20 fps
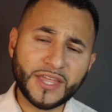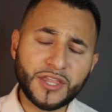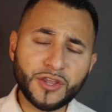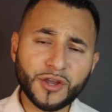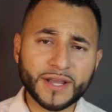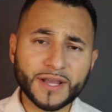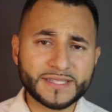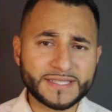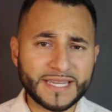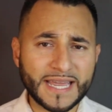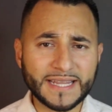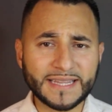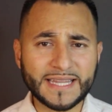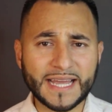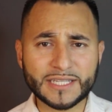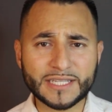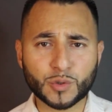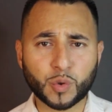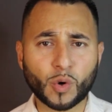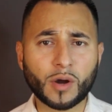Then you could take
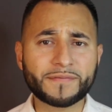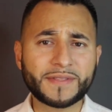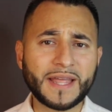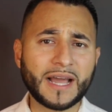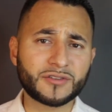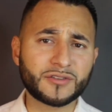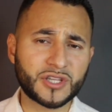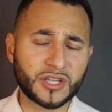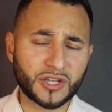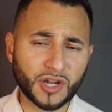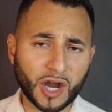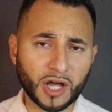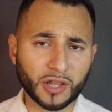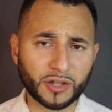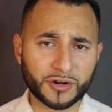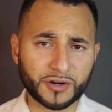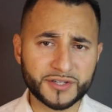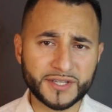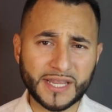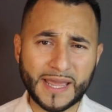that
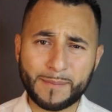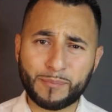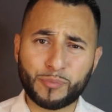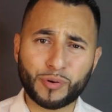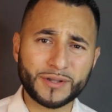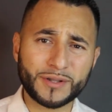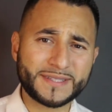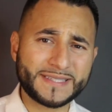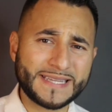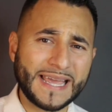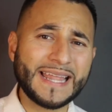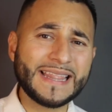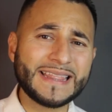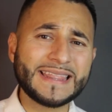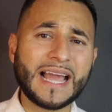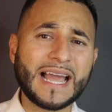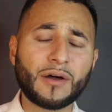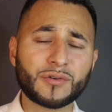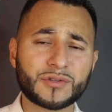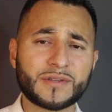$12,000 and put
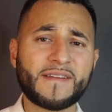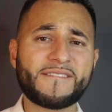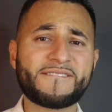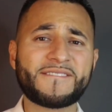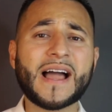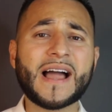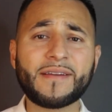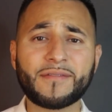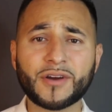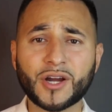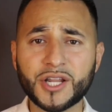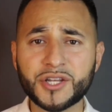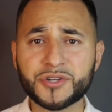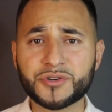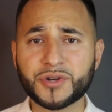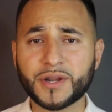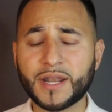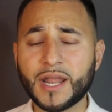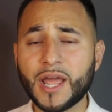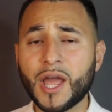
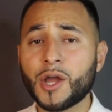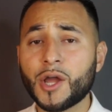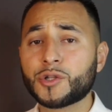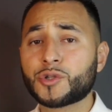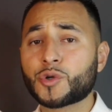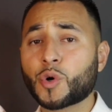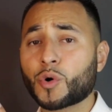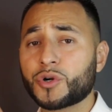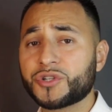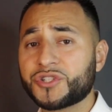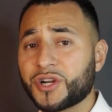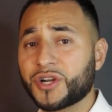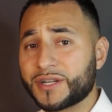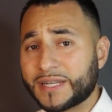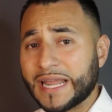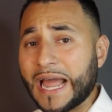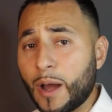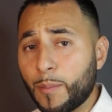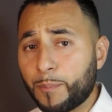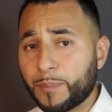$10,500 towards your
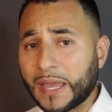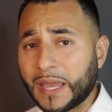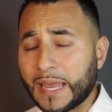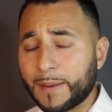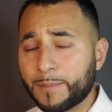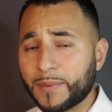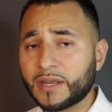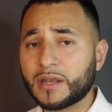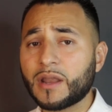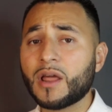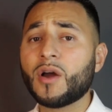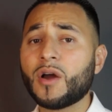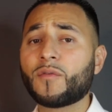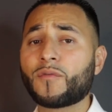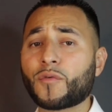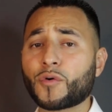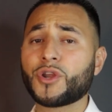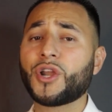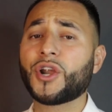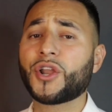down payment
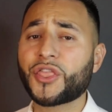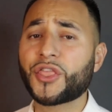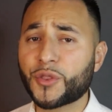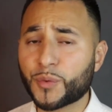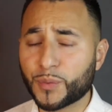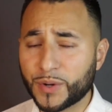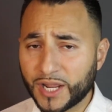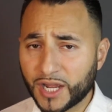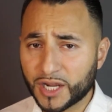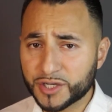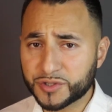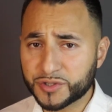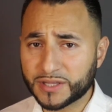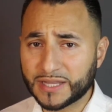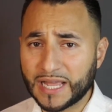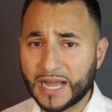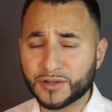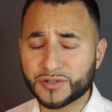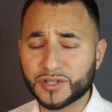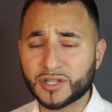for your
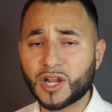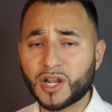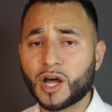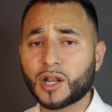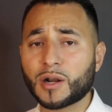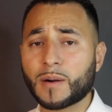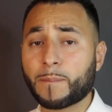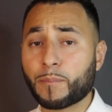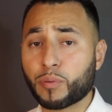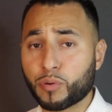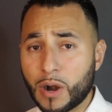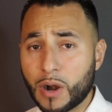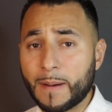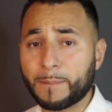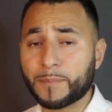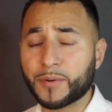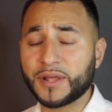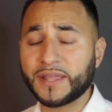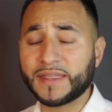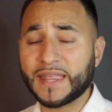$300,000
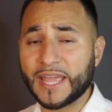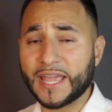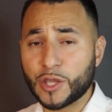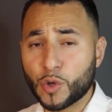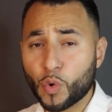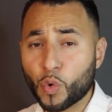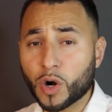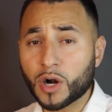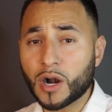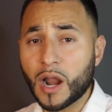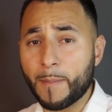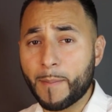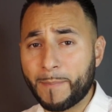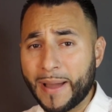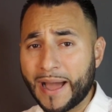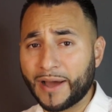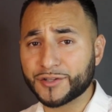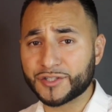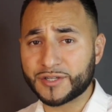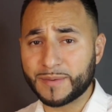property that you are
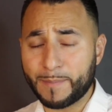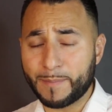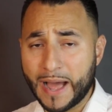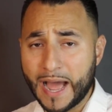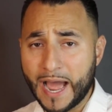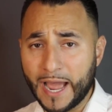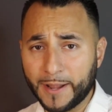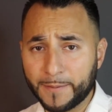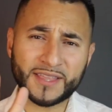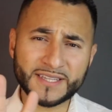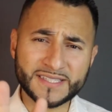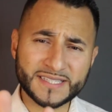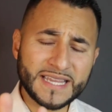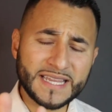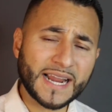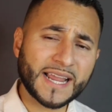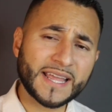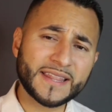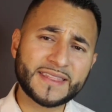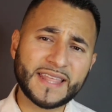about to buy. The
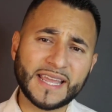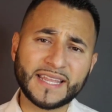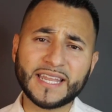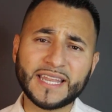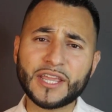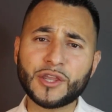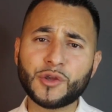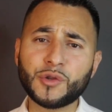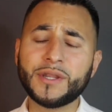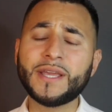second thing that you